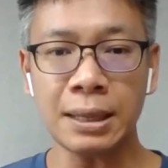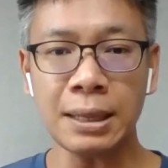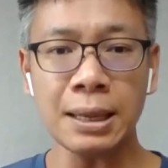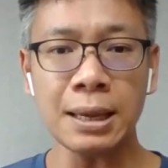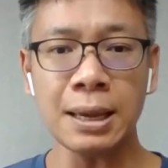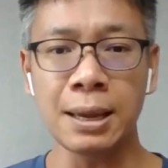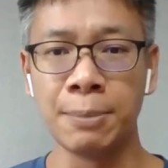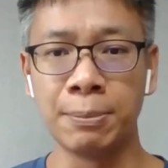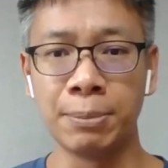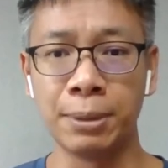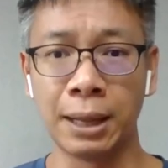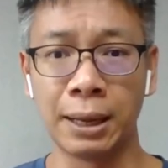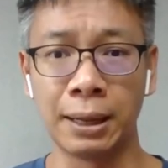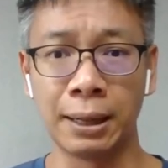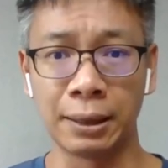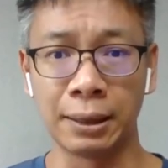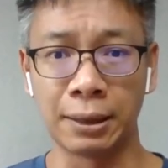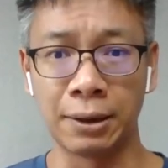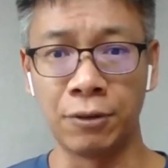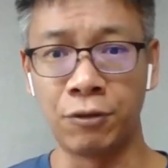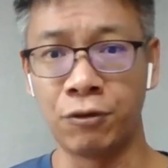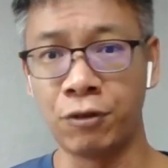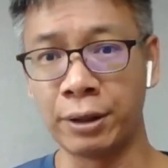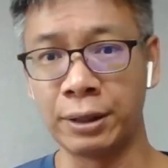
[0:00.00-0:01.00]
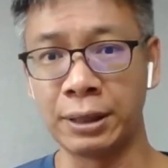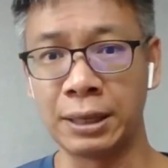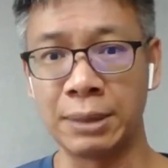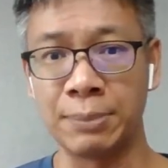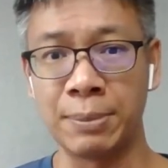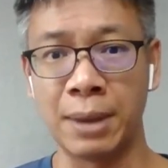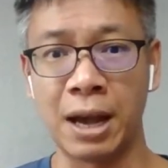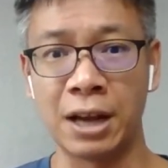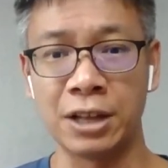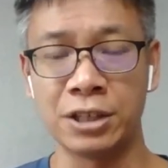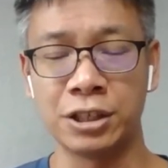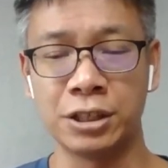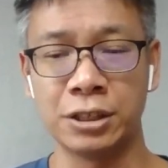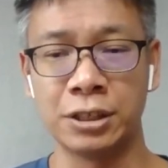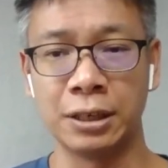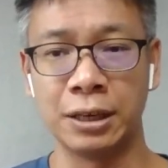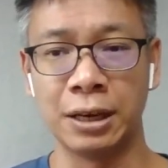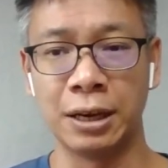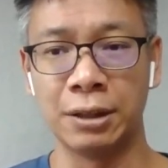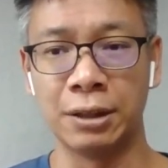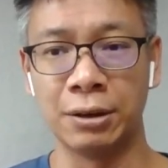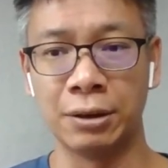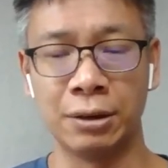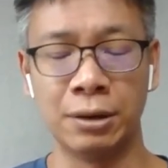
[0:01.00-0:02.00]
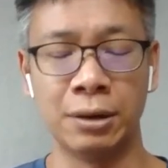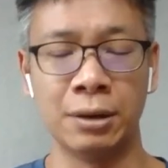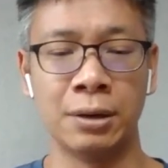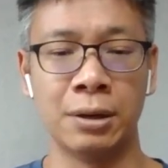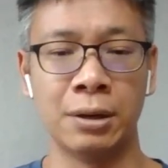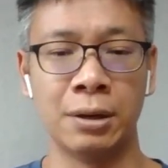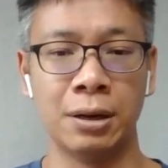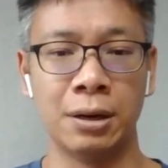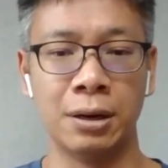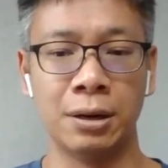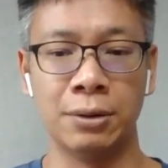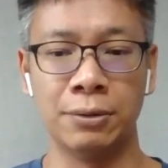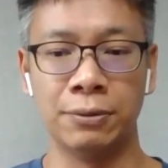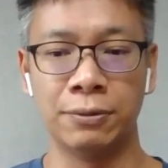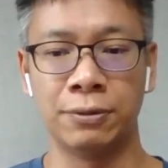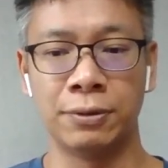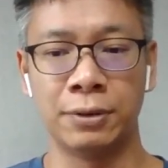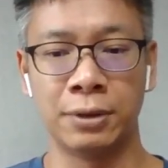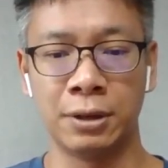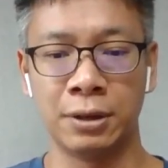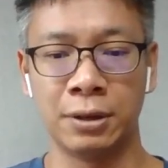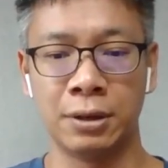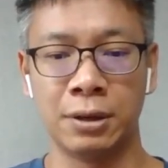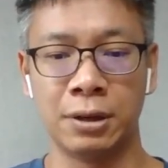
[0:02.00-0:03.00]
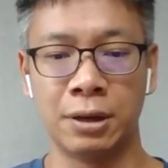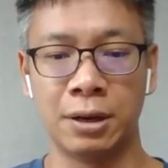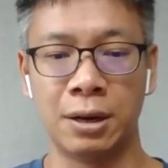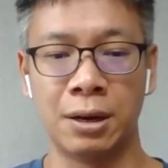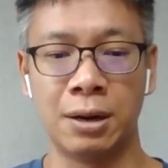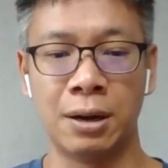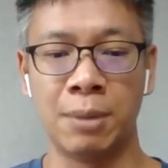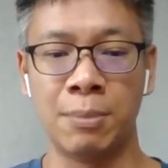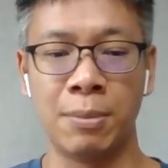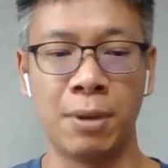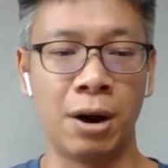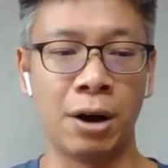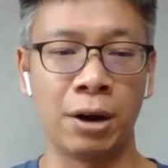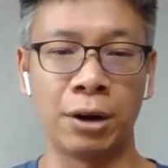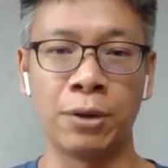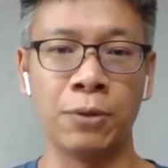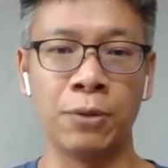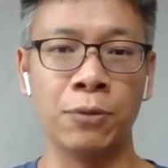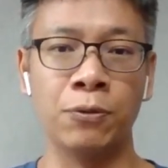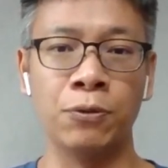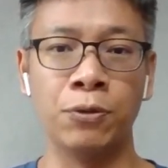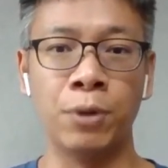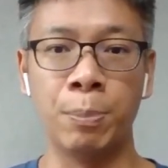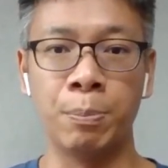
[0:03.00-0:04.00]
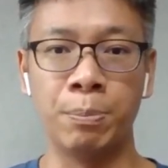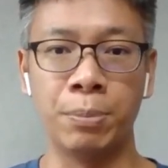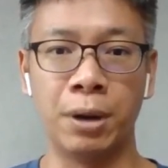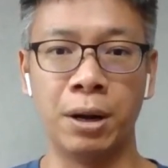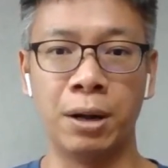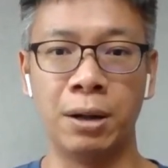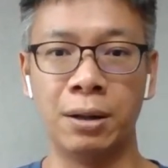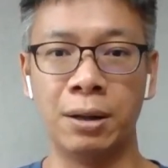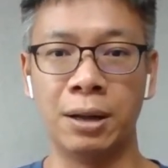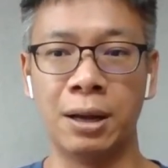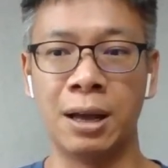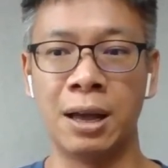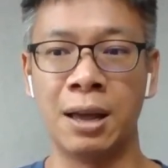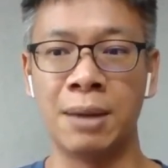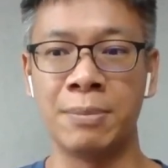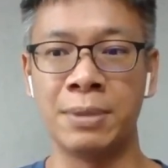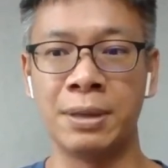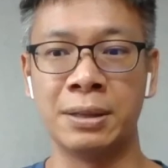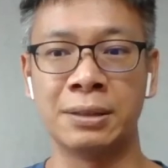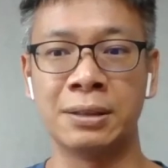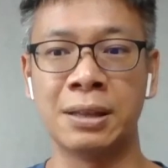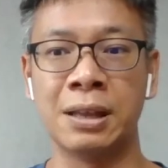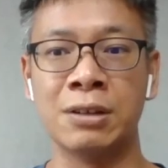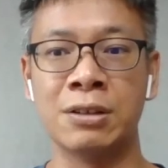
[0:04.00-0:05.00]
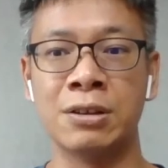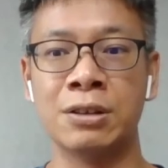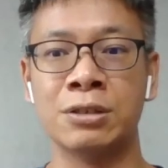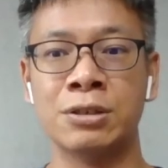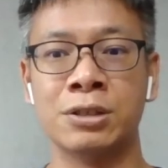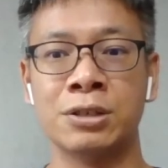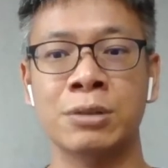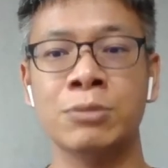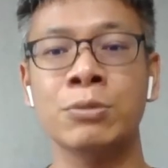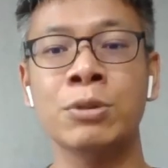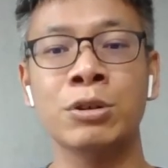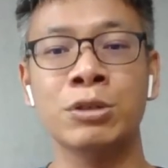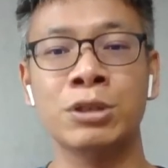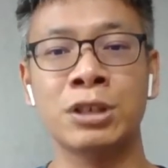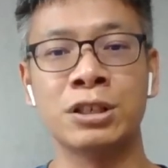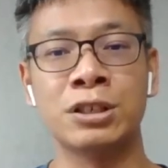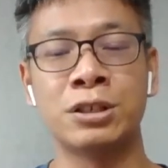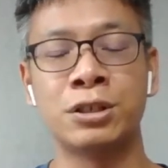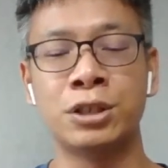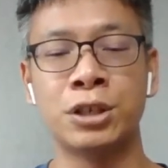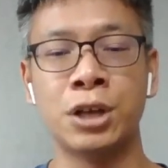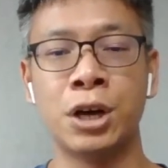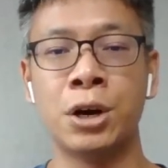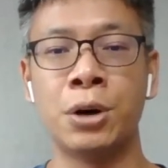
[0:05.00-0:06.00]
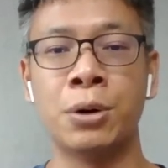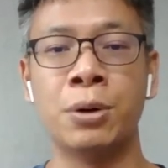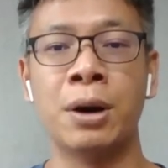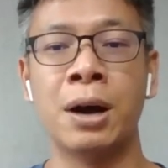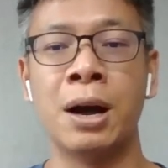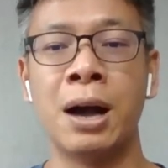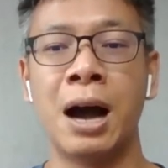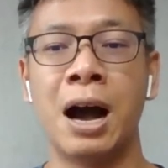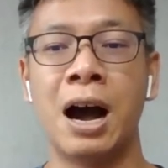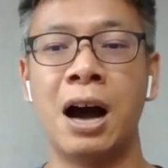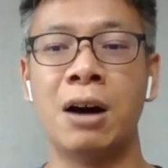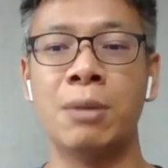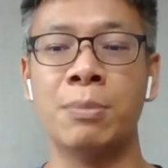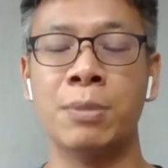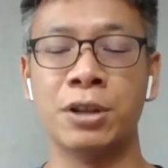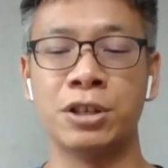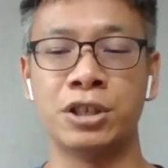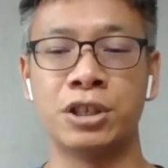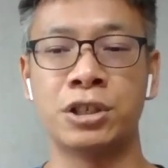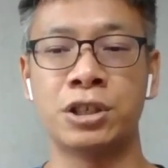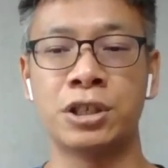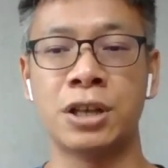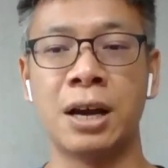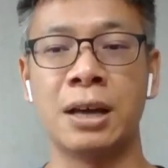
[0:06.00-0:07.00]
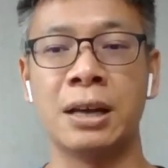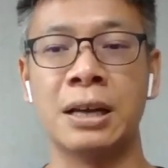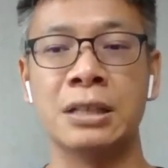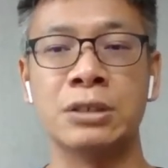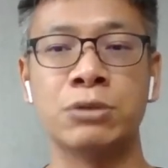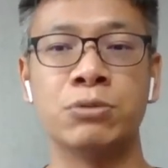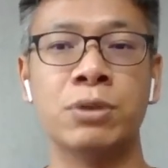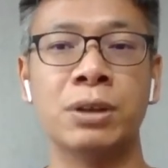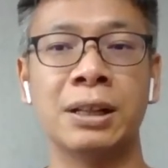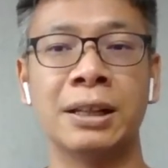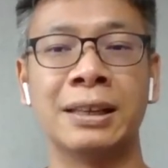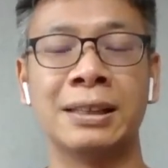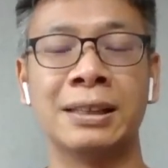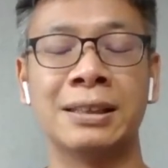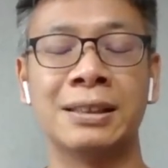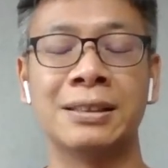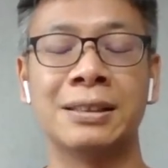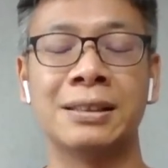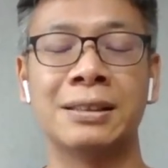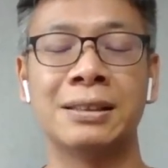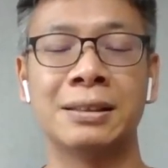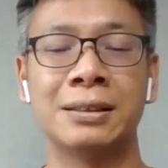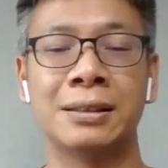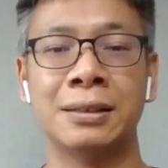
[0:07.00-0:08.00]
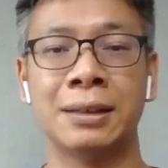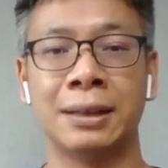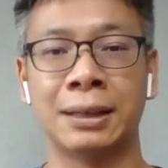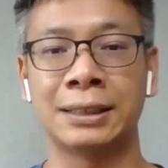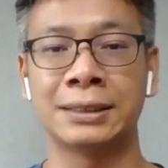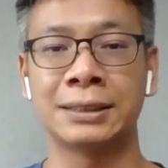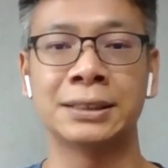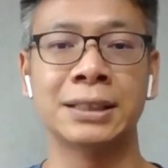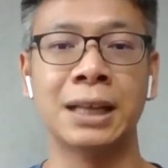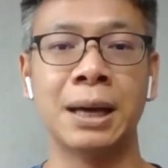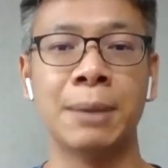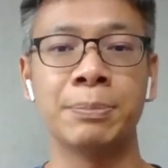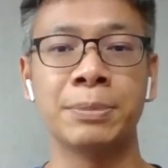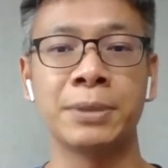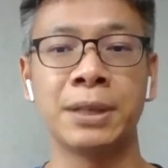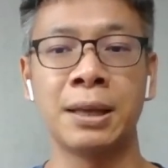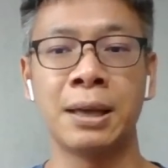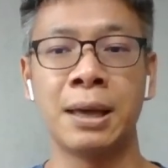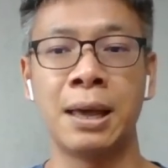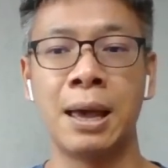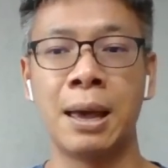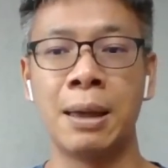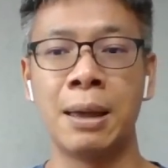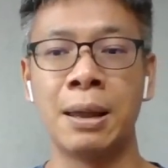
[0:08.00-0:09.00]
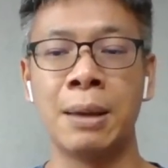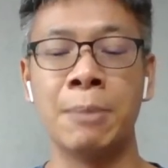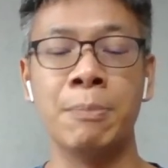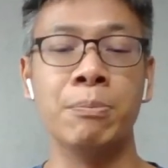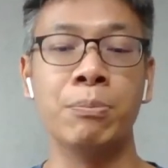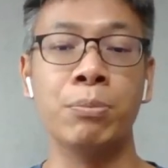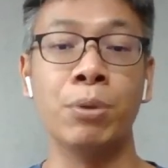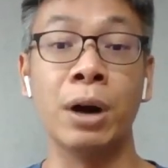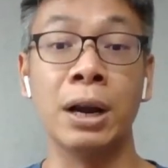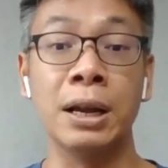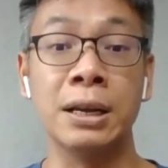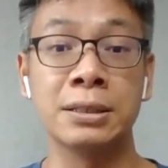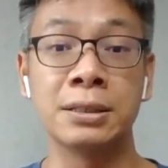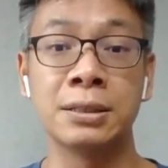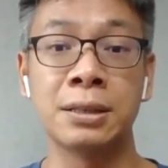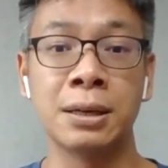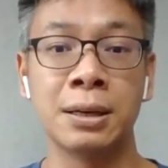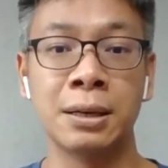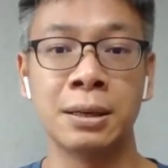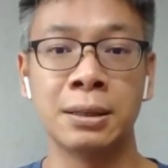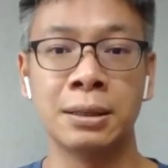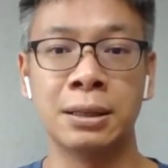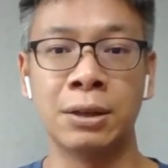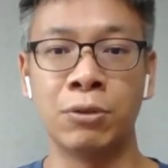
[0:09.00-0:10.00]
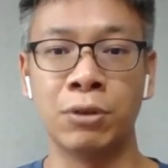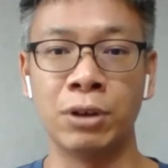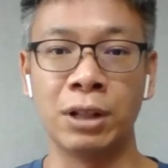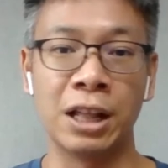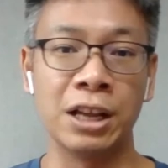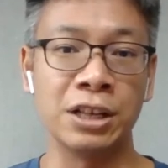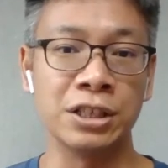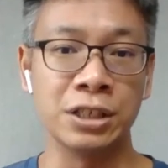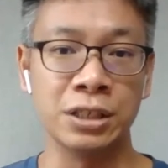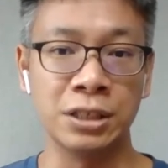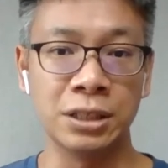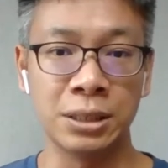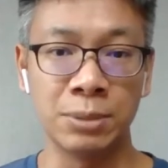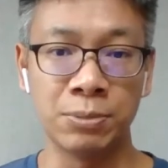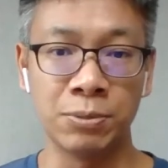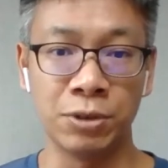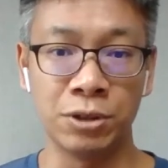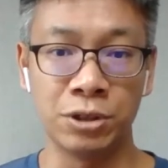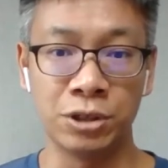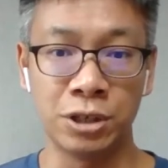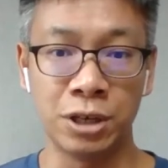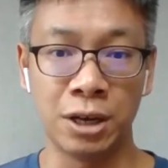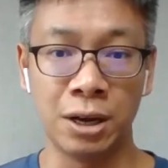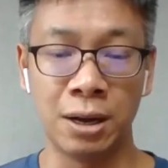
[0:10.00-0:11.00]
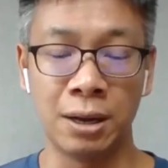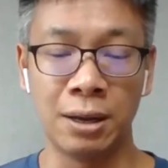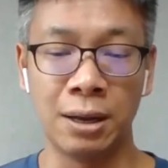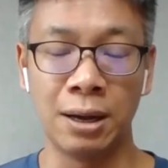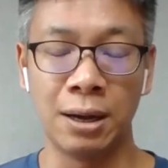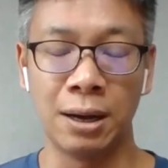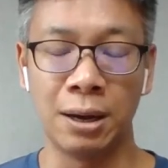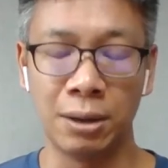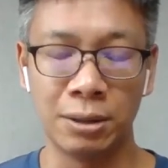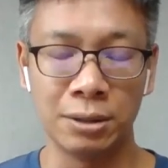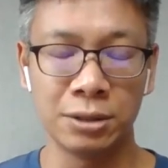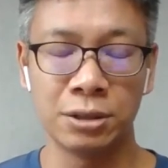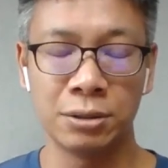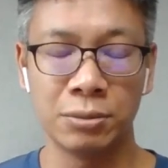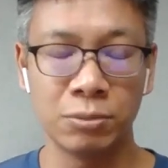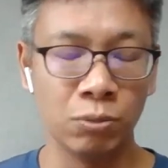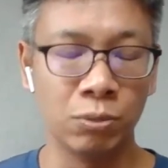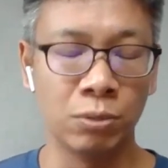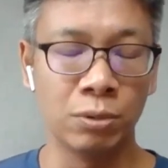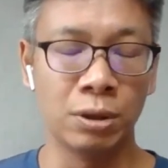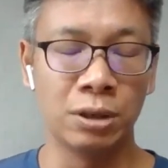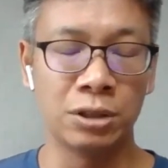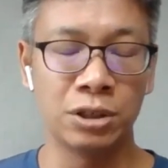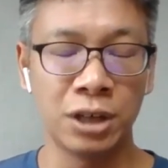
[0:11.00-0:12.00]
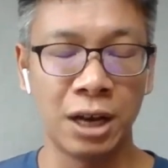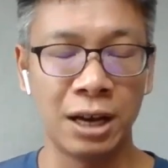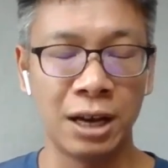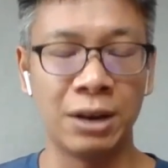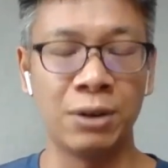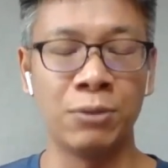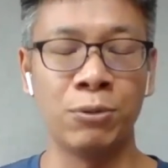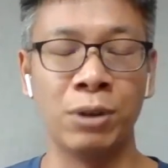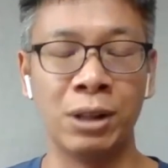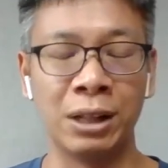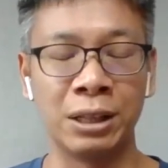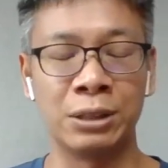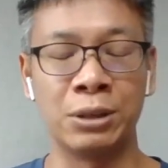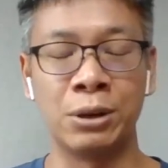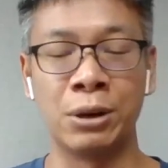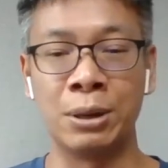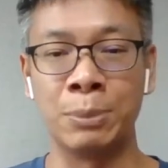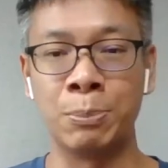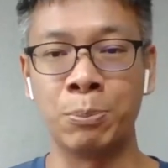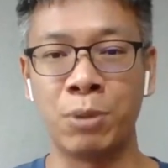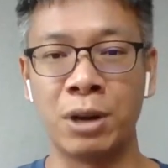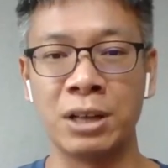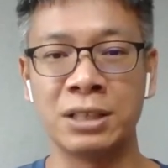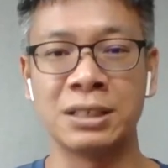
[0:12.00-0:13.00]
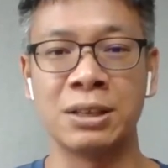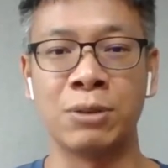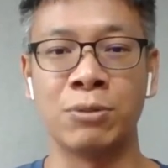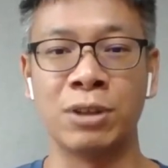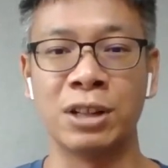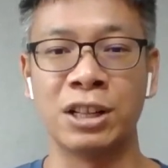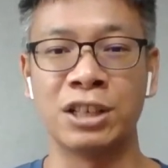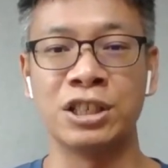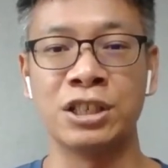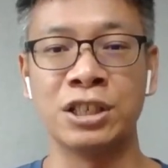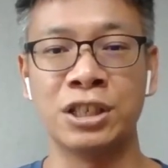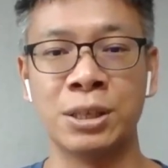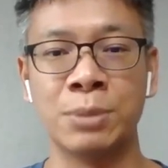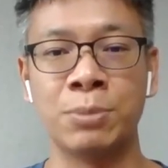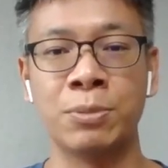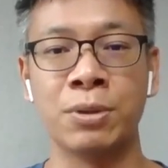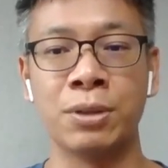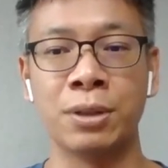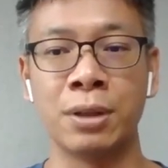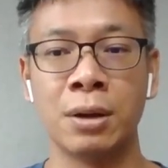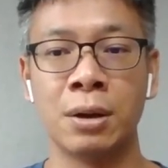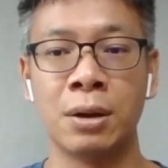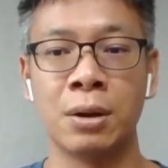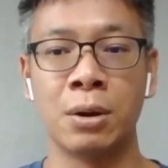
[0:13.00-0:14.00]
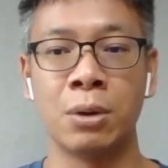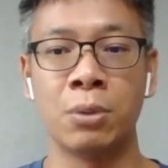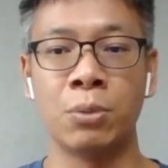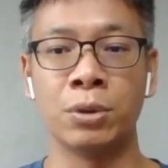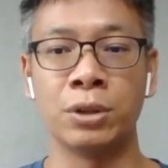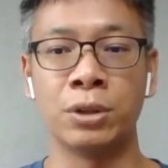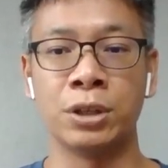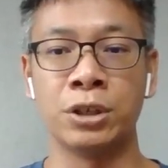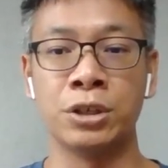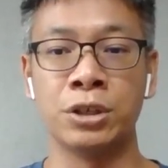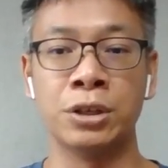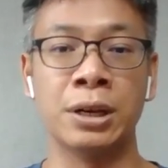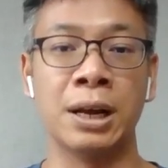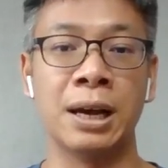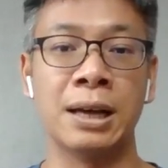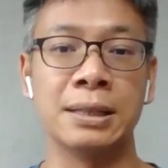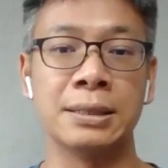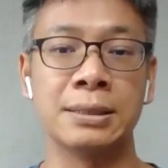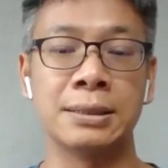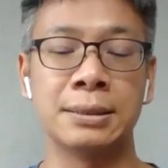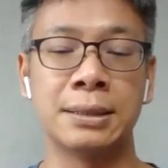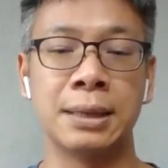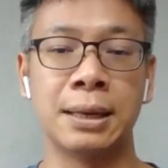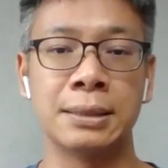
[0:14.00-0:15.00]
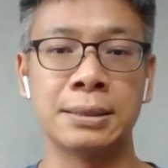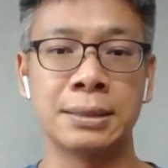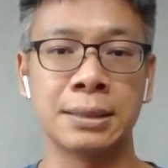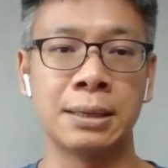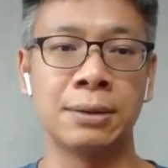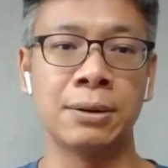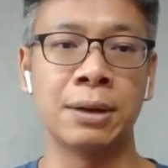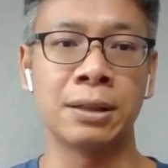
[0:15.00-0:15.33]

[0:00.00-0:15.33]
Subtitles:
and play like a friendly match together of American football. I mean, it will just show how much China is willing to accept and embrace the relationship with China. China willing to embrace the relationship with the United States, and I